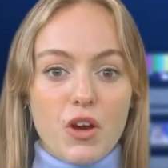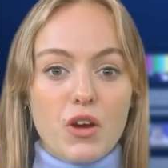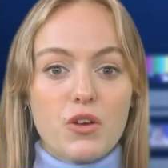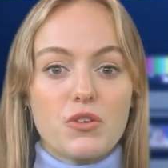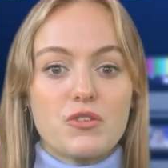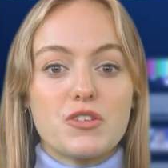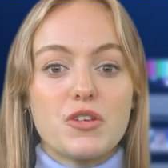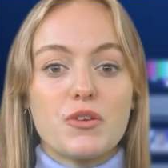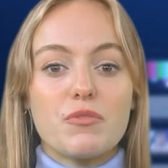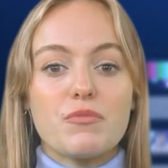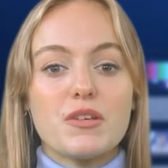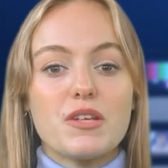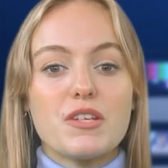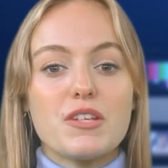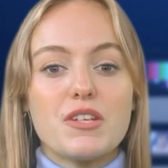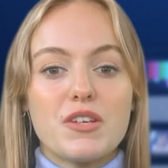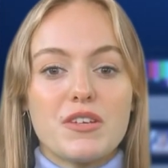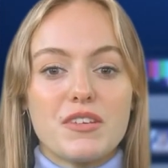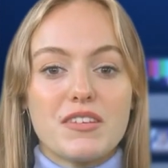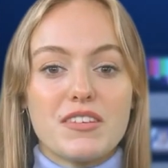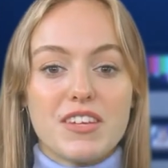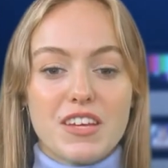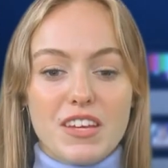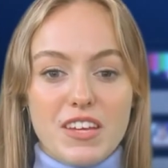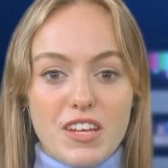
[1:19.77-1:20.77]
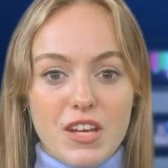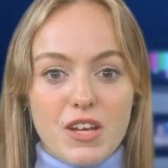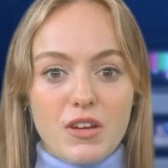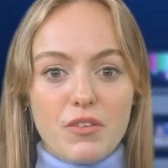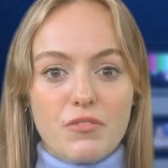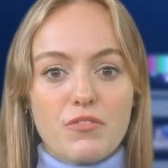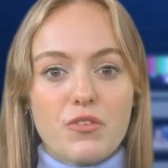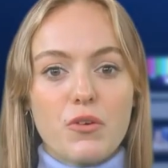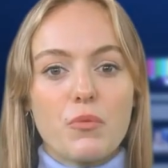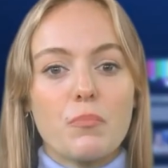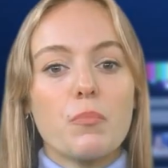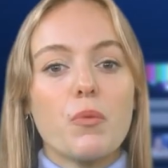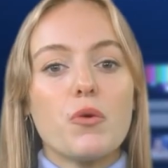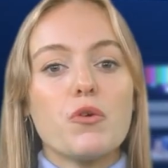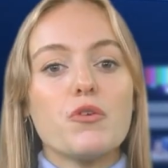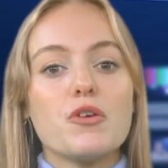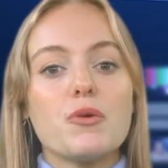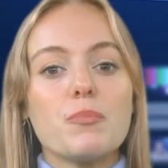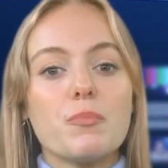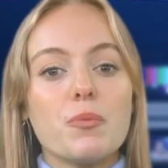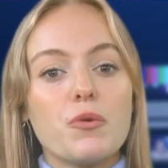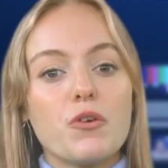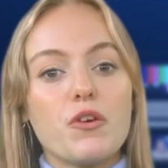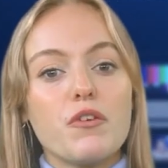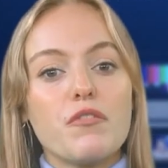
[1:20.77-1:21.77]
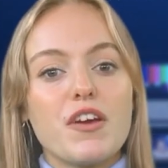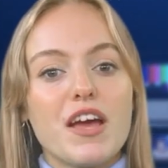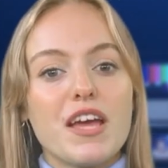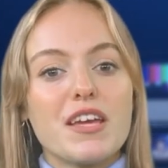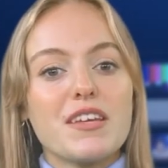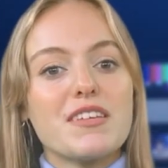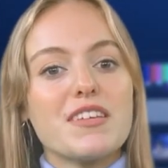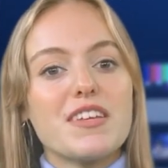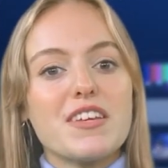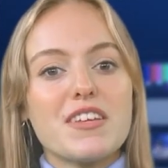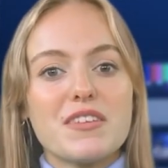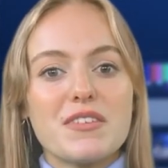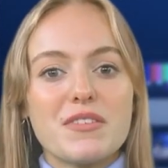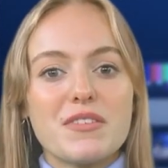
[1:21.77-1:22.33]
also reduce the need for multiple devices.